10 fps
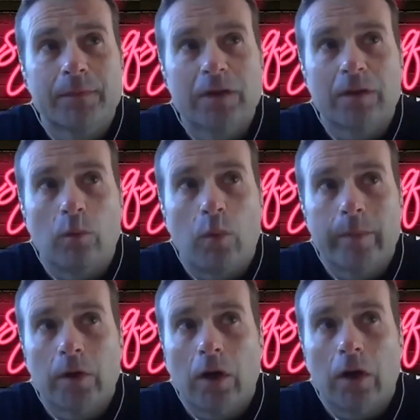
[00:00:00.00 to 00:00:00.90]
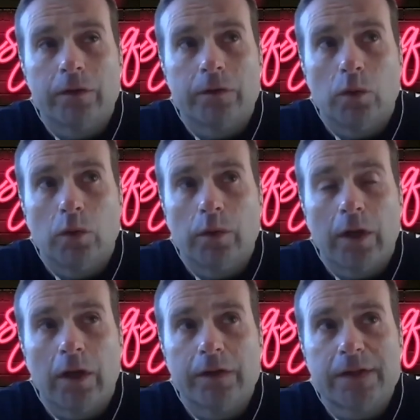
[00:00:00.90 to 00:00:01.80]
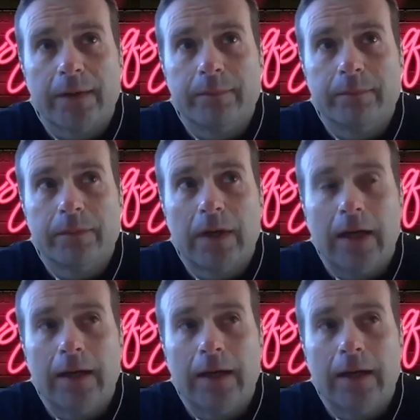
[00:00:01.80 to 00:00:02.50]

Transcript: webinars, or some